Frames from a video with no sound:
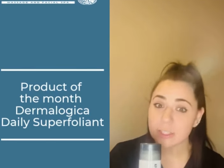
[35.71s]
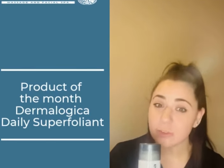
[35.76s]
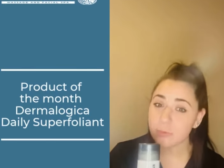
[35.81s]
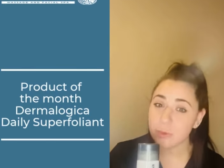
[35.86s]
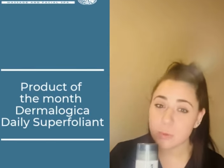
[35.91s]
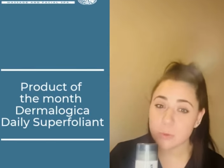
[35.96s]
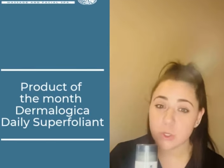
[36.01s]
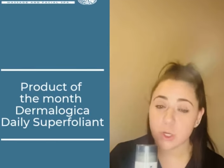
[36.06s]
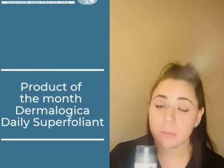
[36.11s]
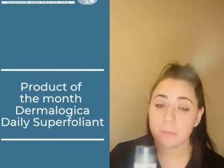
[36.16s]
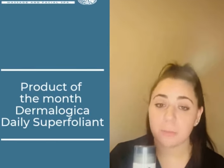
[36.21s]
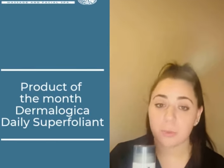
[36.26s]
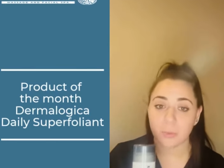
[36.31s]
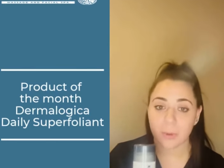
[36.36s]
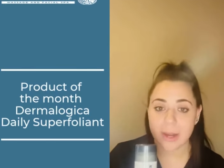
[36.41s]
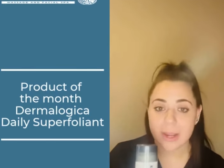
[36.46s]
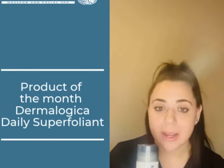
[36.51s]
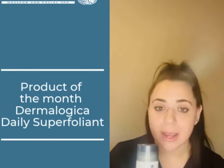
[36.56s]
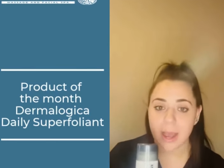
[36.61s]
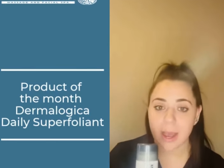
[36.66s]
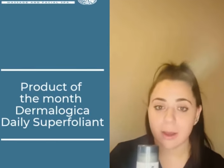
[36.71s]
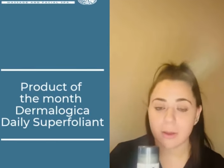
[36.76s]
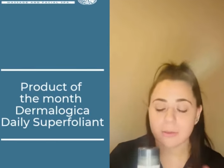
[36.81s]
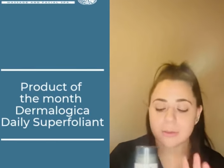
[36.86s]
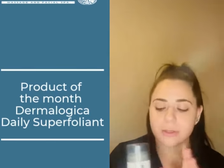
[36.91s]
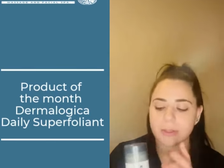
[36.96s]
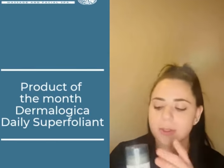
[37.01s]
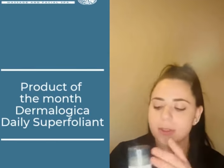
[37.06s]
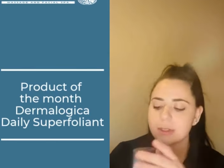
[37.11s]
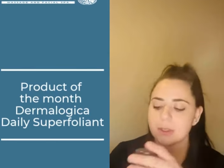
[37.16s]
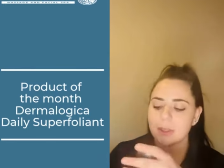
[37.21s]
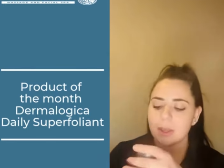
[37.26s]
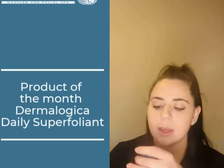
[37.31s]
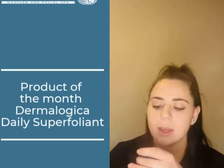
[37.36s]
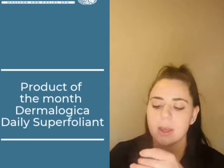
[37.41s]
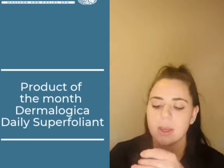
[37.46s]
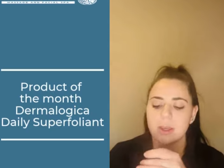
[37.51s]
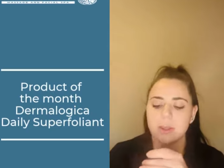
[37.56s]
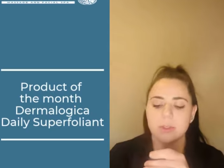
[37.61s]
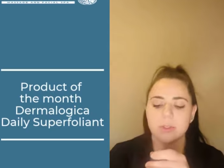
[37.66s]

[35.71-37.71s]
future breakouts.